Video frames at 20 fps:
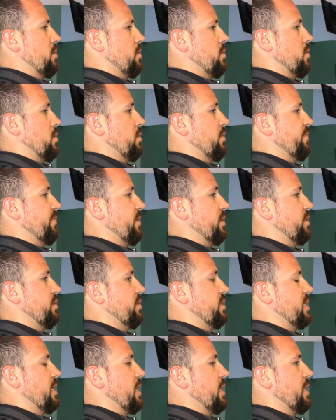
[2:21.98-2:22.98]
hold for 2
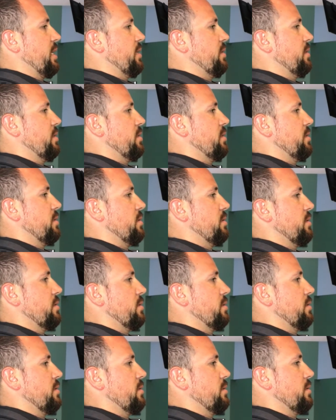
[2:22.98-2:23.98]
seconds,
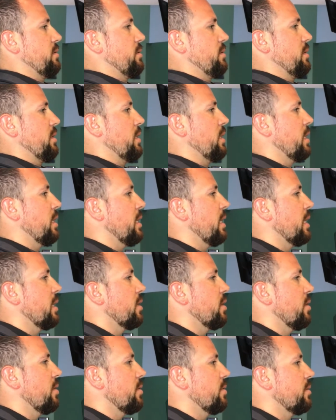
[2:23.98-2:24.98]
and then let
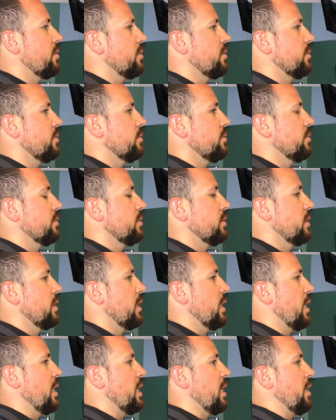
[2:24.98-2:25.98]
go.
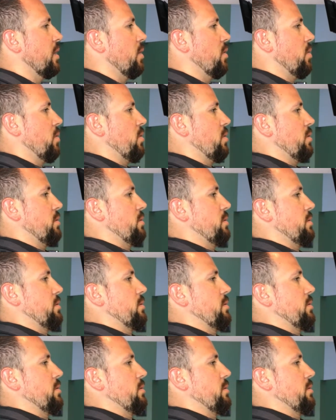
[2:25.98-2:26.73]
And then hold,